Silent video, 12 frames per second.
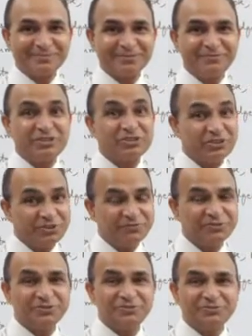which
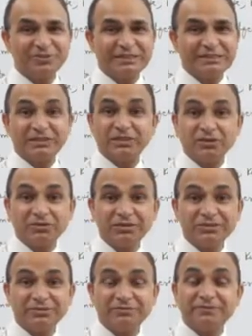gives you the
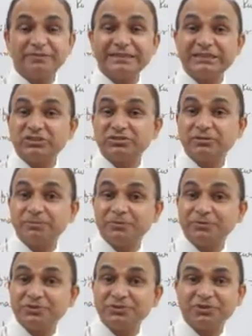knowledge of financial
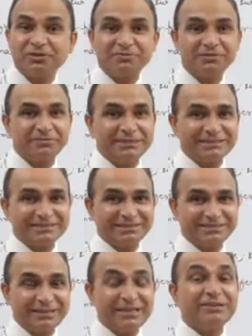position of the
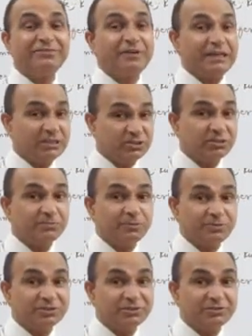business. Financial
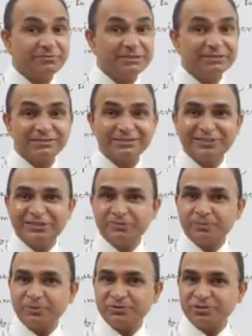position means
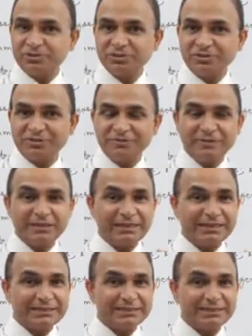position of
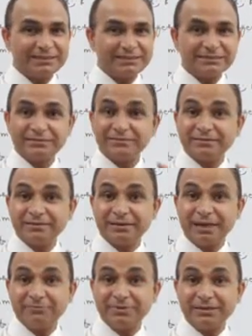assets,
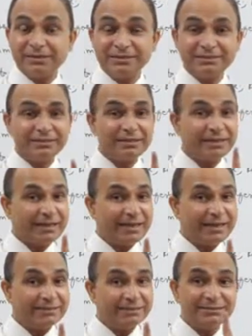liabilities,
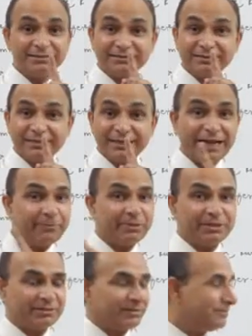and
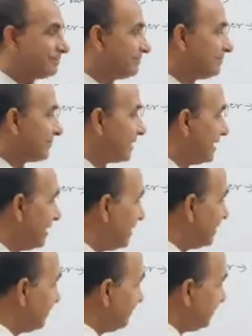capital.
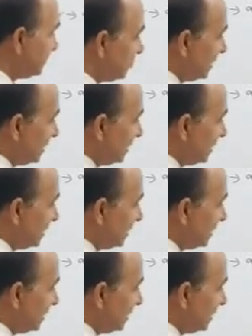And fifth